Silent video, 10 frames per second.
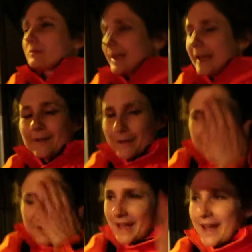later on
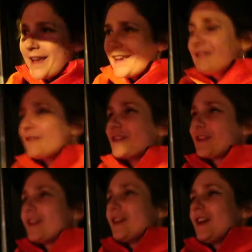today
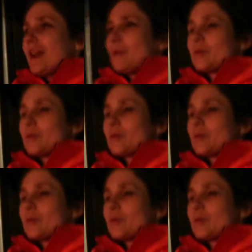even,